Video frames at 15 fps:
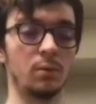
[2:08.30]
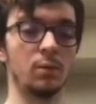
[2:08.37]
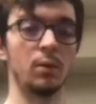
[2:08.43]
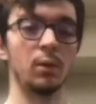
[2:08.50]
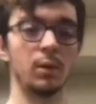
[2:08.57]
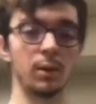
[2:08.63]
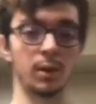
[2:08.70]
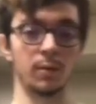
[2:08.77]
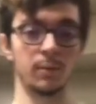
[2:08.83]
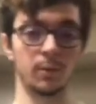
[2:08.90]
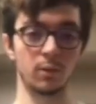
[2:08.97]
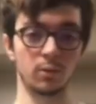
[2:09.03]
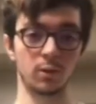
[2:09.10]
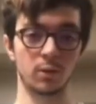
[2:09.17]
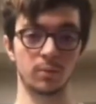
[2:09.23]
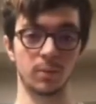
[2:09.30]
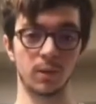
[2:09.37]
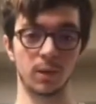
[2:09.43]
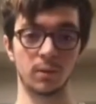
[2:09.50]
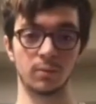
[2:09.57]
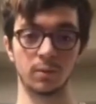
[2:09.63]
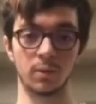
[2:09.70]
That would be the wrist pop,
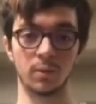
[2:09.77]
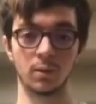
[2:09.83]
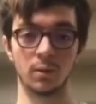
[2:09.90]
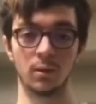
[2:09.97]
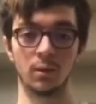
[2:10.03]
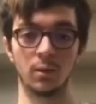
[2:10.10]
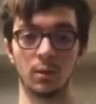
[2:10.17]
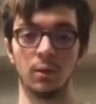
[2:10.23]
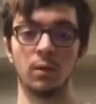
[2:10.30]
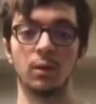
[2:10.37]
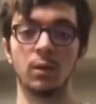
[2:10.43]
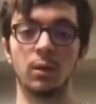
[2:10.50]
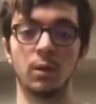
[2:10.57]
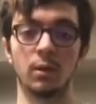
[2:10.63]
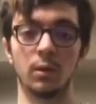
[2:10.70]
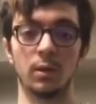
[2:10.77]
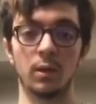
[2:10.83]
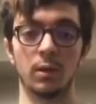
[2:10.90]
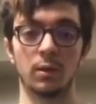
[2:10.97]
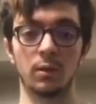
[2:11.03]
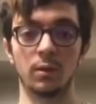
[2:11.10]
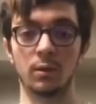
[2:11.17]
and then
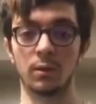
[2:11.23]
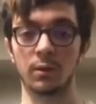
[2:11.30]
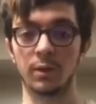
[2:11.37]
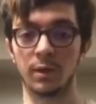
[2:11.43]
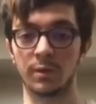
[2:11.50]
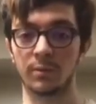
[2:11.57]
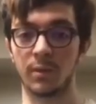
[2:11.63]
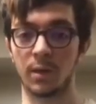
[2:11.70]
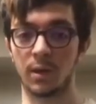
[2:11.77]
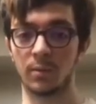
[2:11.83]
the chest pop.